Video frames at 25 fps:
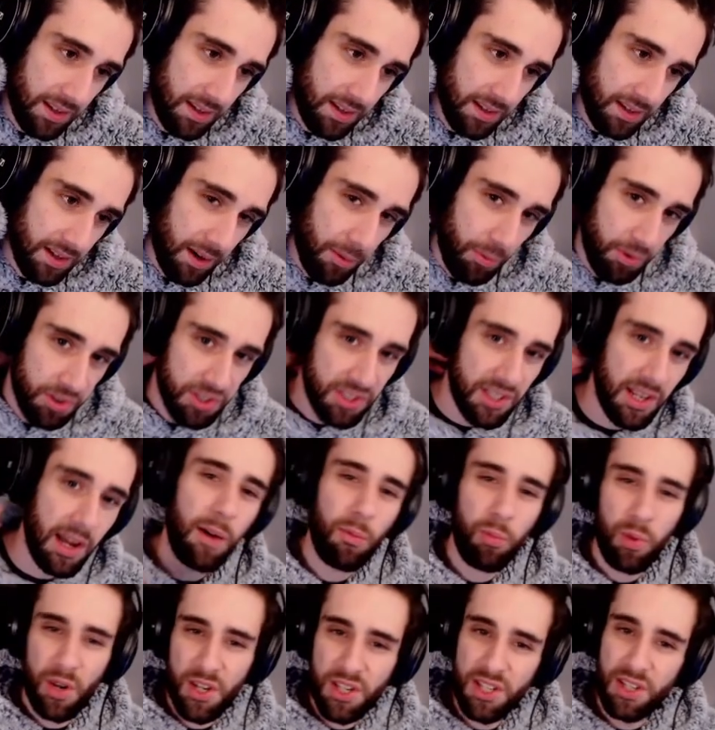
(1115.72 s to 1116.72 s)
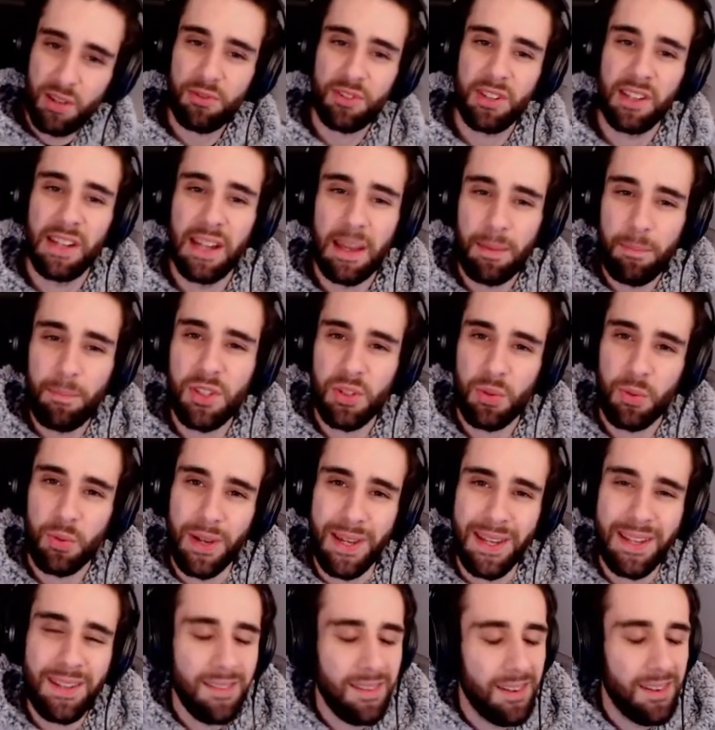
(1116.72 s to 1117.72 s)
I wish there was an
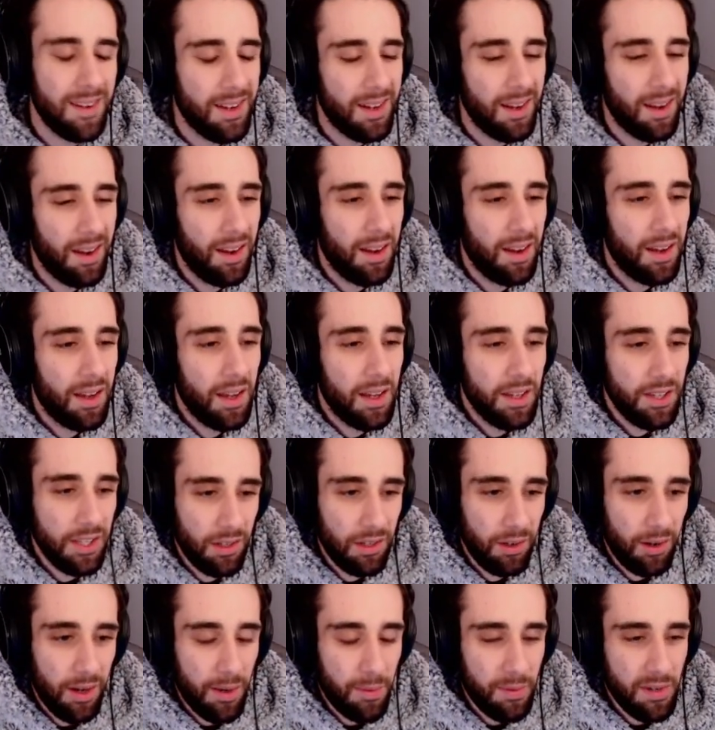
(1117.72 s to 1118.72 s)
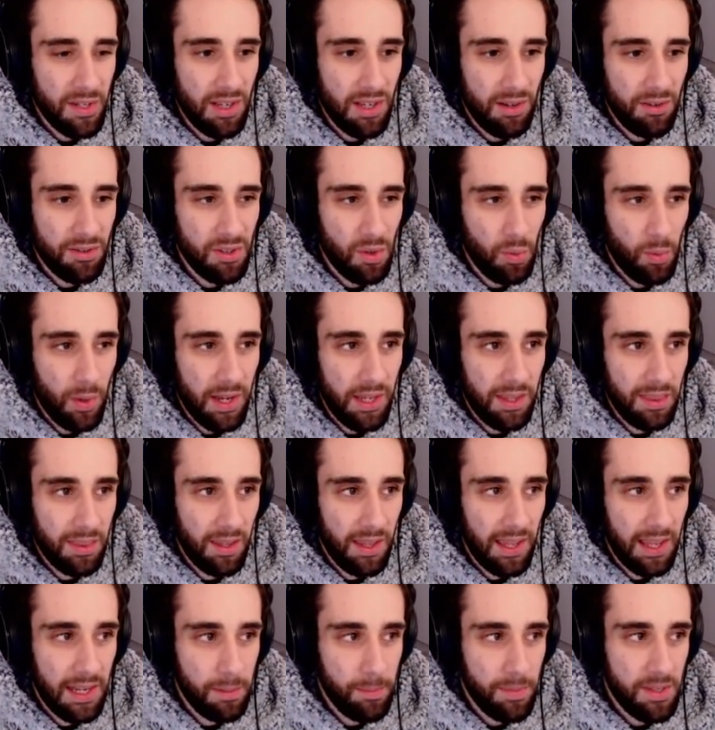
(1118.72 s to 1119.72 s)
in-between. You know, I wish there was a way
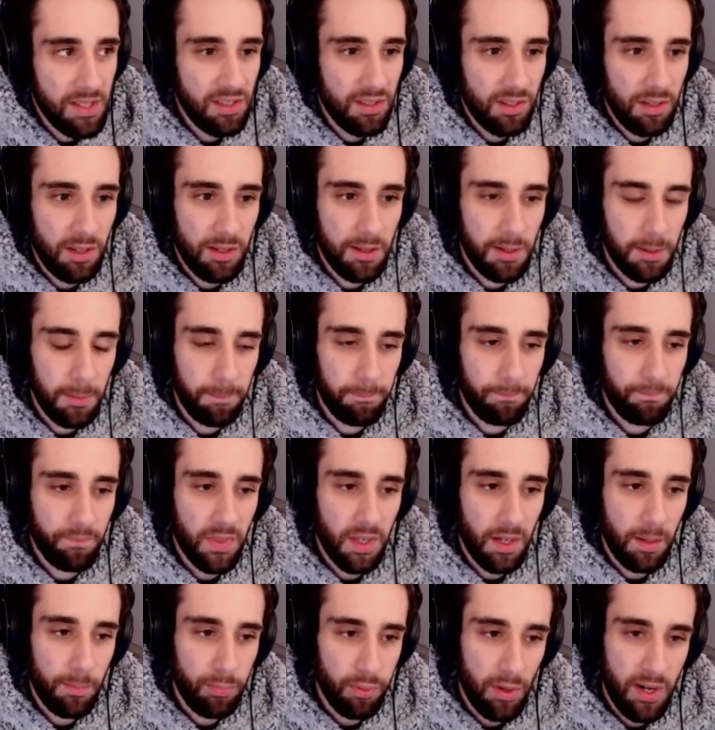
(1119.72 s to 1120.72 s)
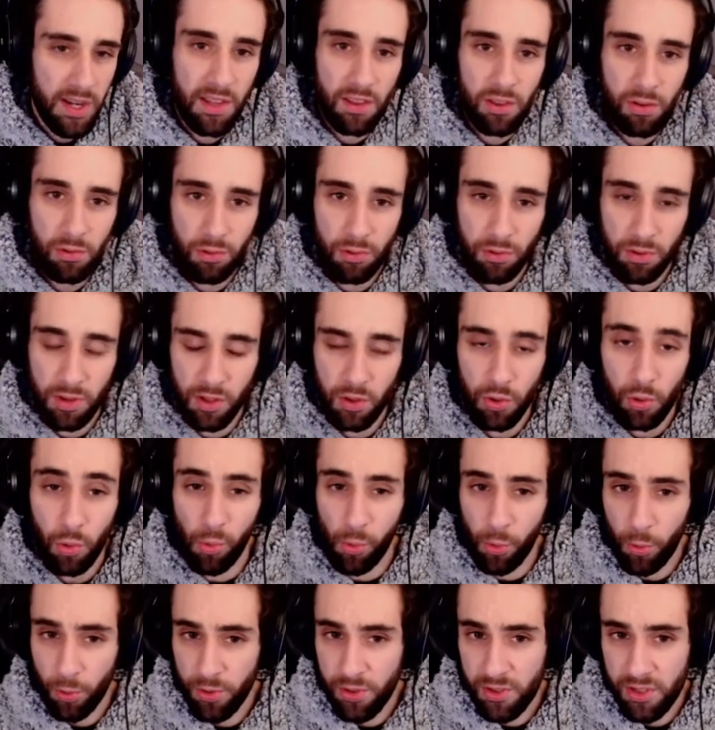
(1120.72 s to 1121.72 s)
that enemies could break through the
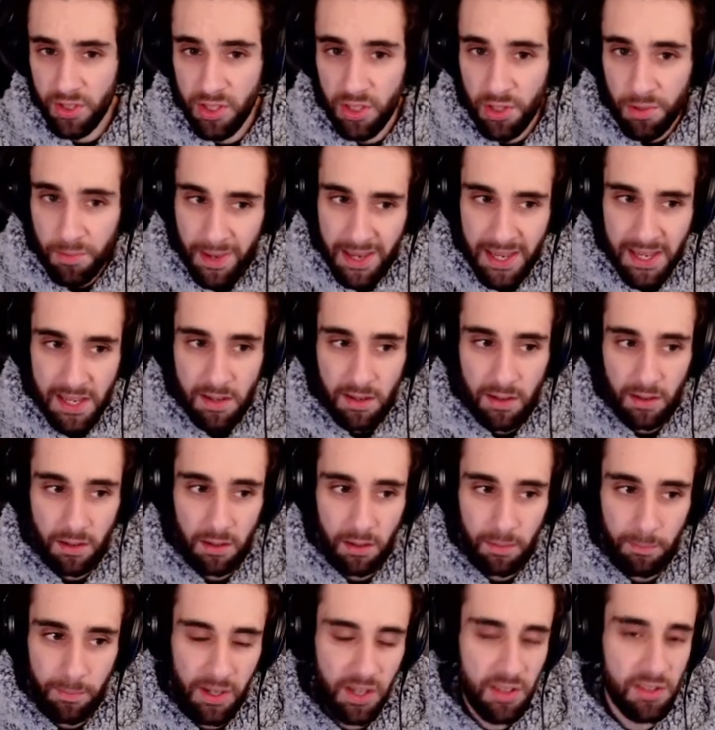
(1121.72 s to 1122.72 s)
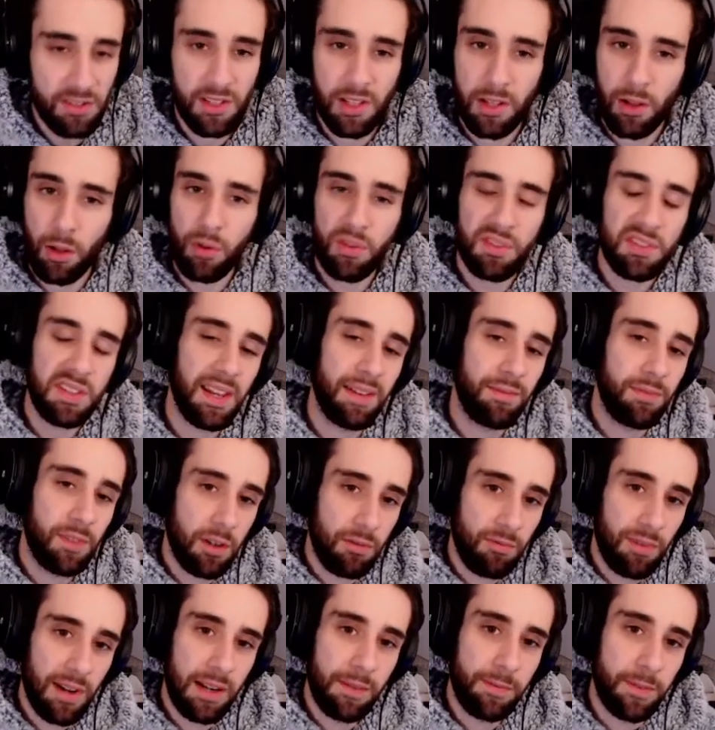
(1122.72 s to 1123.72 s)
doors that you make, because the locks have
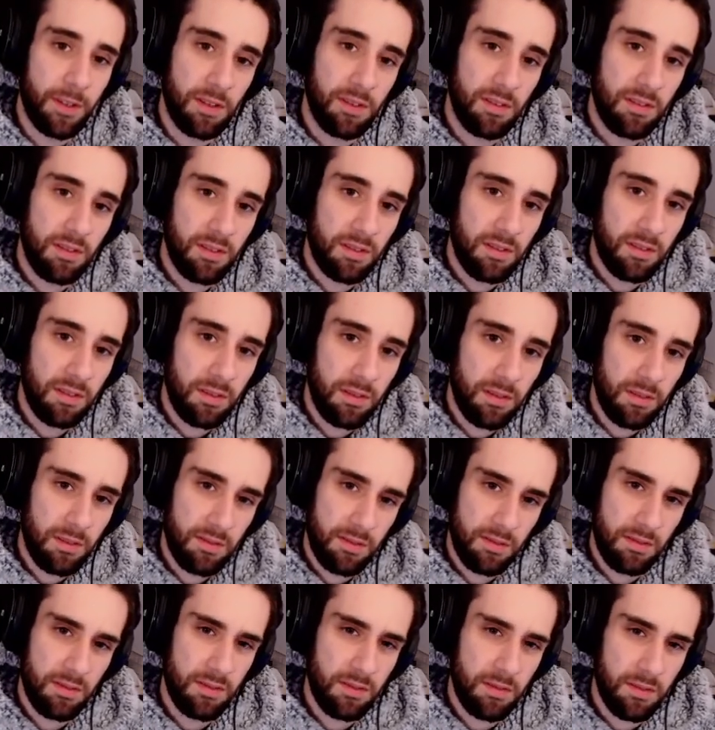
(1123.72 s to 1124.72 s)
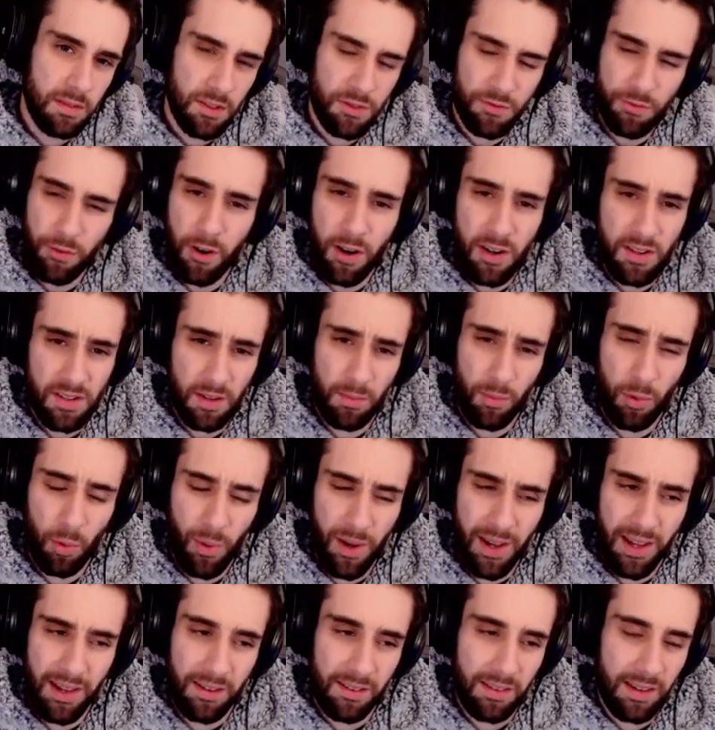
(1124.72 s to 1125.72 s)
no relevance as far as I'm
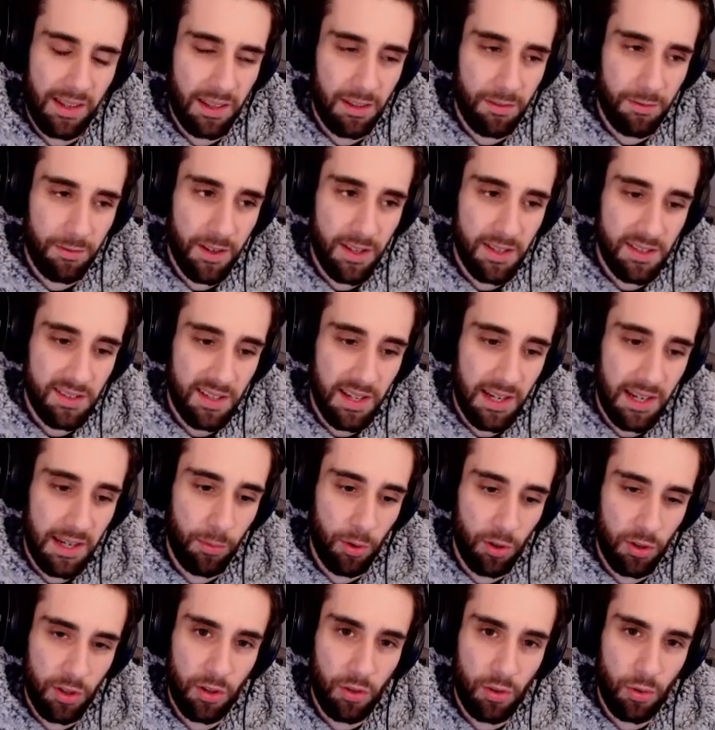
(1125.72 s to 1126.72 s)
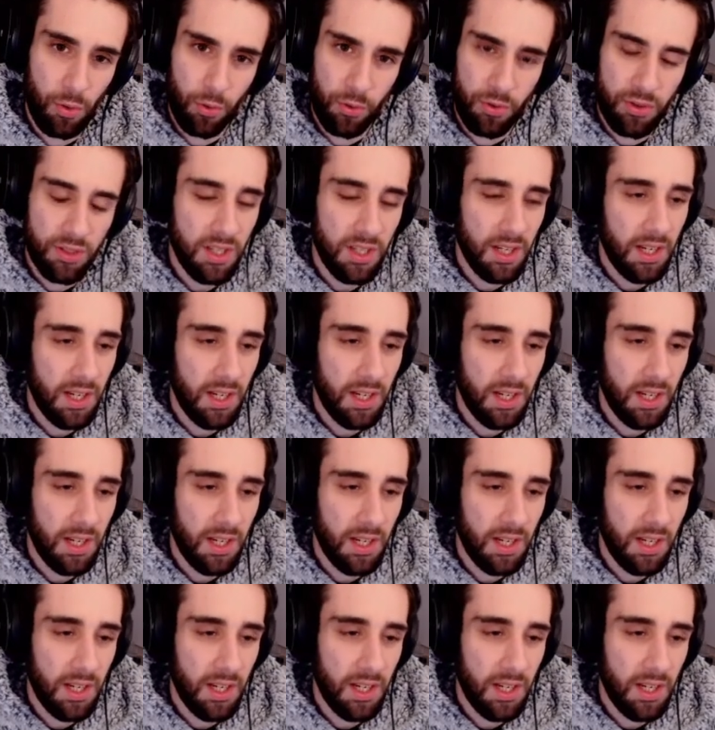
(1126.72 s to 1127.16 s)
aware in the first game on the doors.